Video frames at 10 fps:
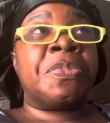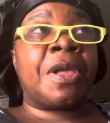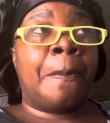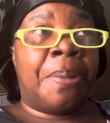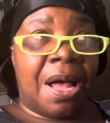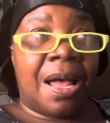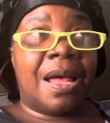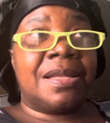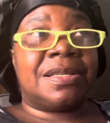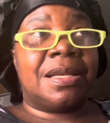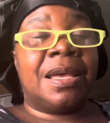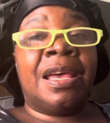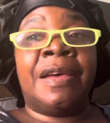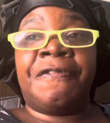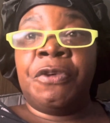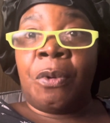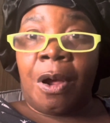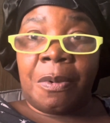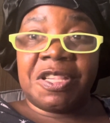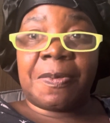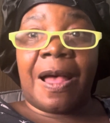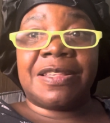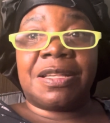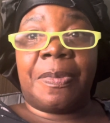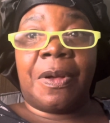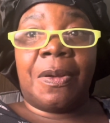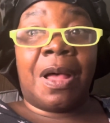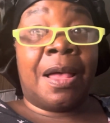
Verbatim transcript: But if you are responsible,